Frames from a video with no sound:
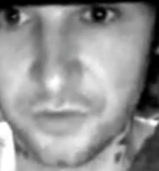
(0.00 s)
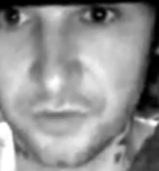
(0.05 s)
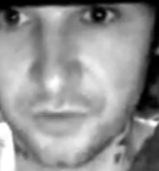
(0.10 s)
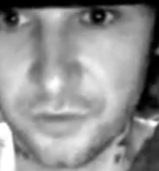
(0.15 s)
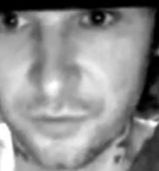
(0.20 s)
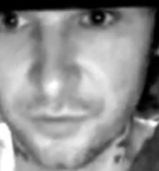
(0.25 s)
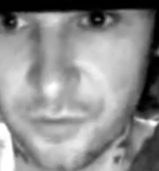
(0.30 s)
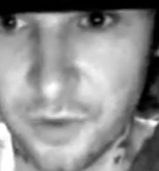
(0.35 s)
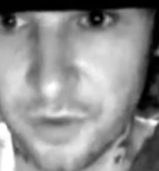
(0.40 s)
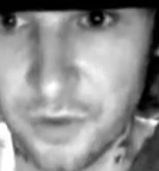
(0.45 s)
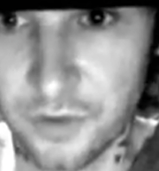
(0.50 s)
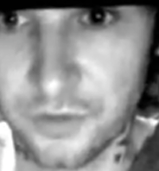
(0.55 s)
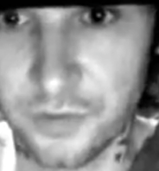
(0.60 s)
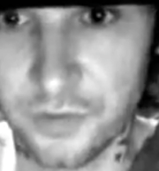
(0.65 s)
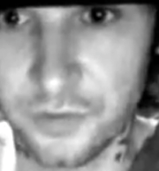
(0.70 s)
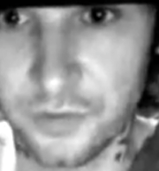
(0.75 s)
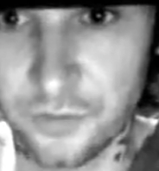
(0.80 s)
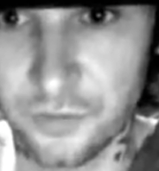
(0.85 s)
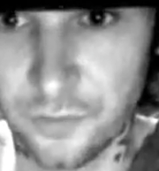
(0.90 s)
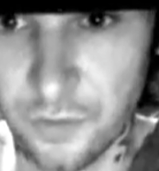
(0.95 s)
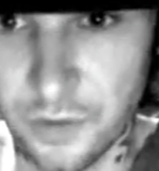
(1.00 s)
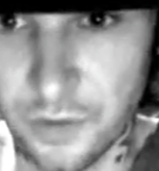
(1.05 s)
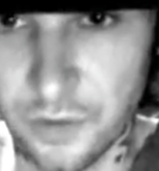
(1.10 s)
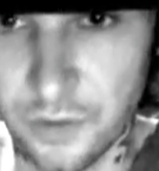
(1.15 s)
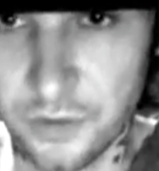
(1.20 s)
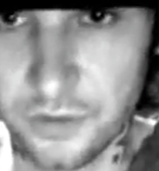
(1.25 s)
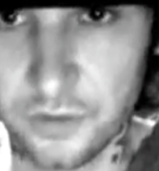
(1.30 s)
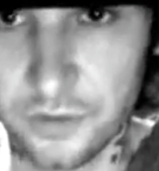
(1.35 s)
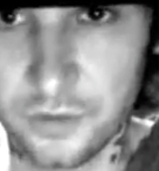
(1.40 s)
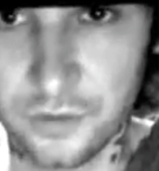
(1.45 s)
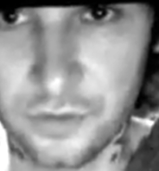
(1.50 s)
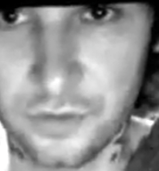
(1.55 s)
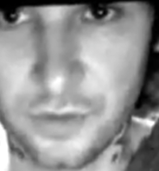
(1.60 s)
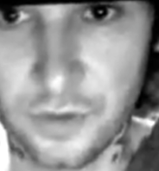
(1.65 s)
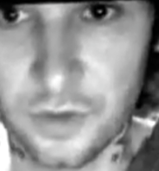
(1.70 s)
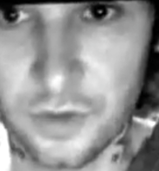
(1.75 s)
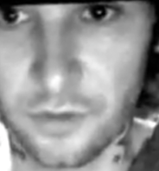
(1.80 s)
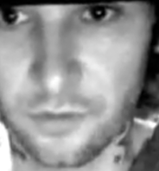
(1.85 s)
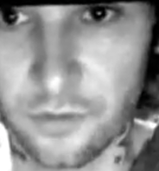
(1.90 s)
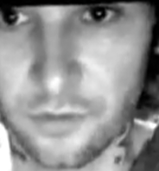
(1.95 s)
2, 1, 2, 1, 2, 1, 2, 3,
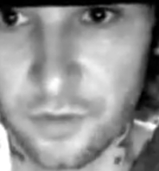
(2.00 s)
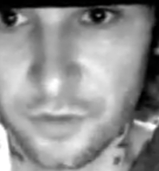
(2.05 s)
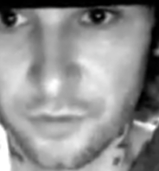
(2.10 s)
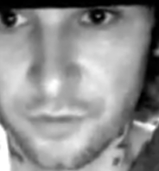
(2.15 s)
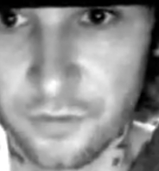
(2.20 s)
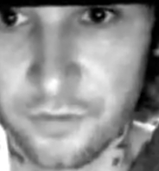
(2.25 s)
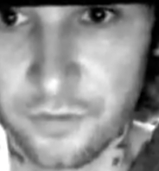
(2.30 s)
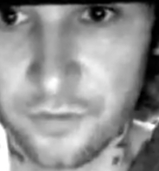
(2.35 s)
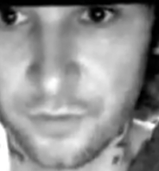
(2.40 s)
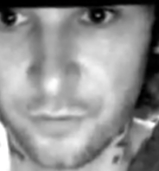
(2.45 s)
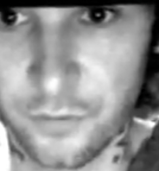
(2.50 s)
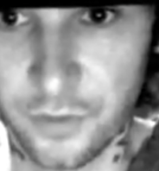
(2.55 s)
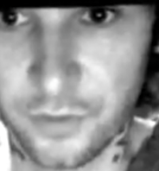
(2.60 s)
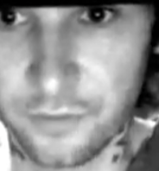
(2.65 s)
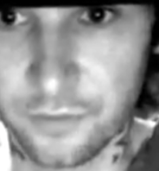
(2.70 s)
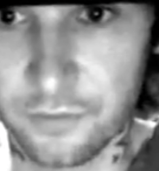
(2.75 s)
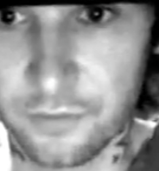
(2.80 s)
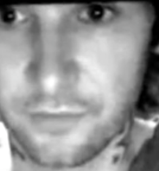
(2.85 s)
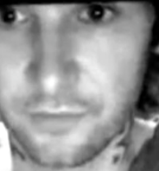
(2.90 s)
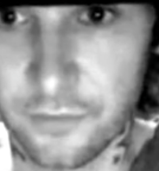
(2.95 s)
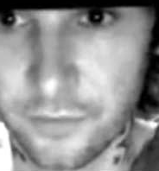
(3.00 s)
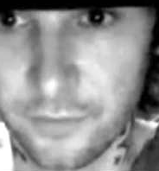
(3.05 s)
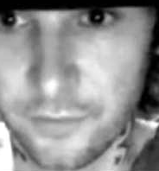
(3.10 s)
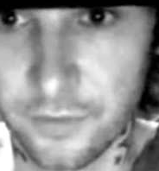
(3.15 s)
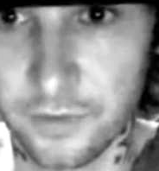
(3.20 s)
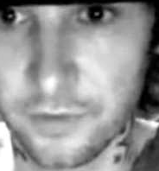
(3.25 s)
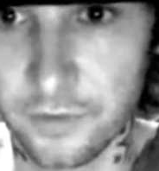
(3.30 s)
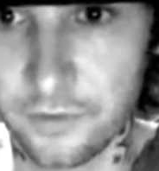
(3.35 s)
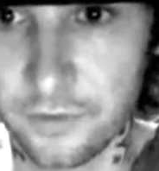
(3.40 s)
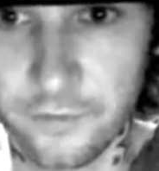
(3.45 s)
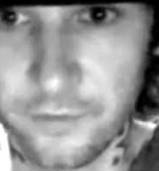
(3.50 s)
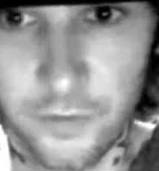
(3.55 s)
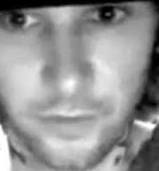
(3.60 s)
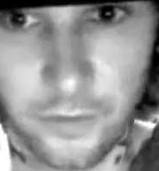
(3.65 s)
4, 1, 2, 3, 4, 1, 2, 3,